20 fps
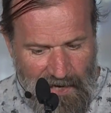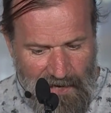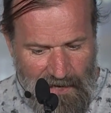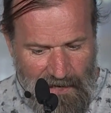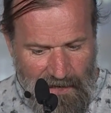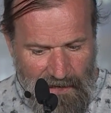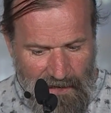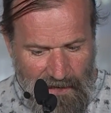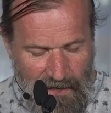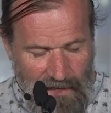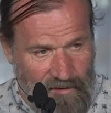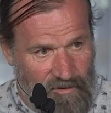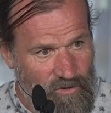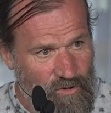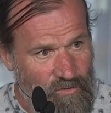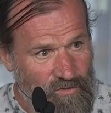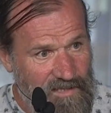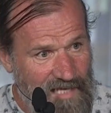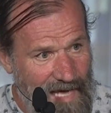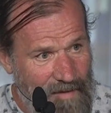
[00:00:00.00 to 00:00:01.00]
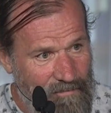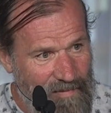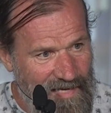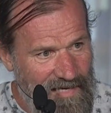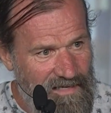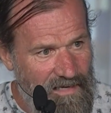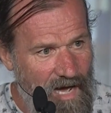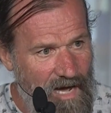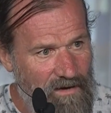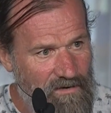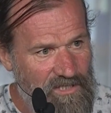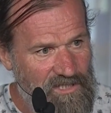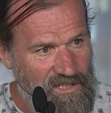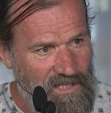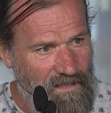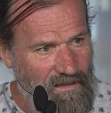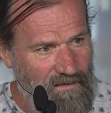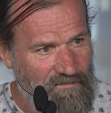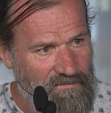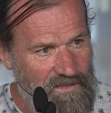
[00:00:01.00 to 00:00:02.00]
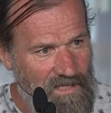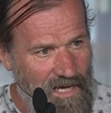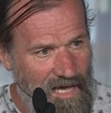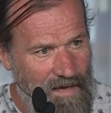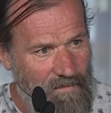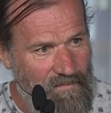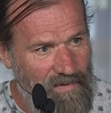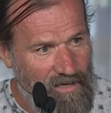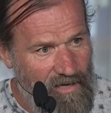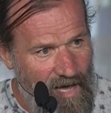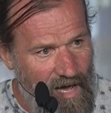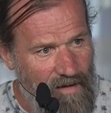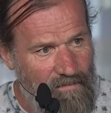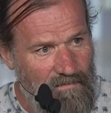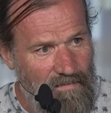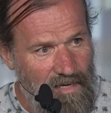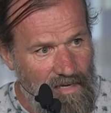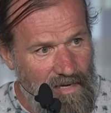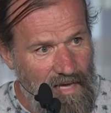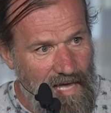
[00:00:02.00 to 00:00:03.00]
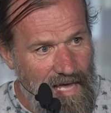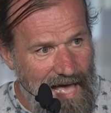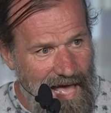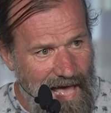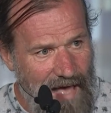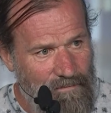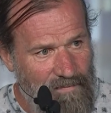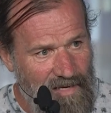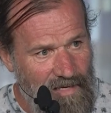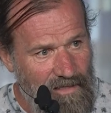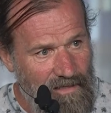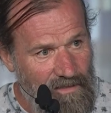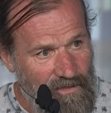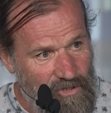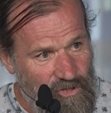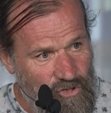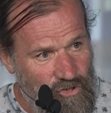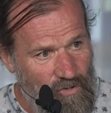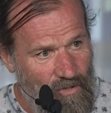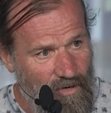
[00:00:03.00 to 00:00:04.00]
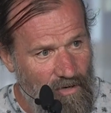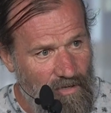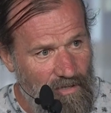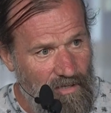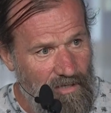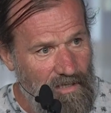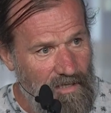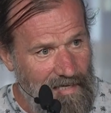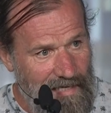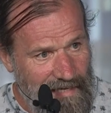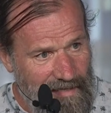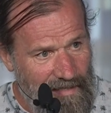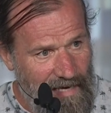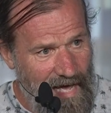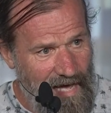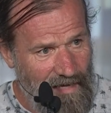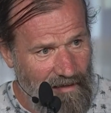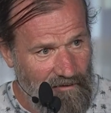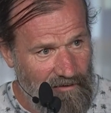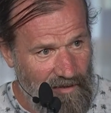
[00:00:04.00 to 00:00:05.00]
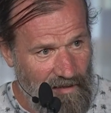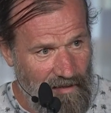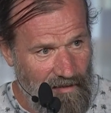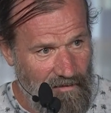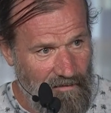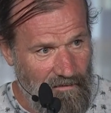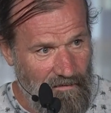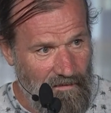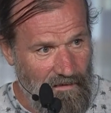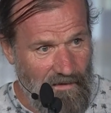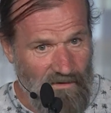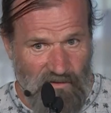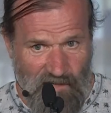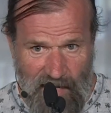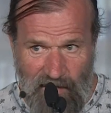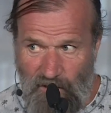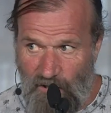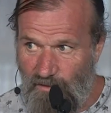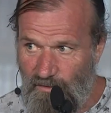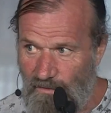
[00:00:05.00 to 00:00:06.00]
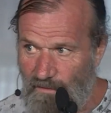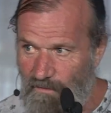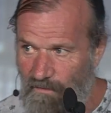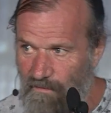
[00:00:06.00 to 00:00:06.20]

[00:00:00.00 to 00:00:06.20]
to tap in ourselves and become happy, strong, and healthy. Thank you.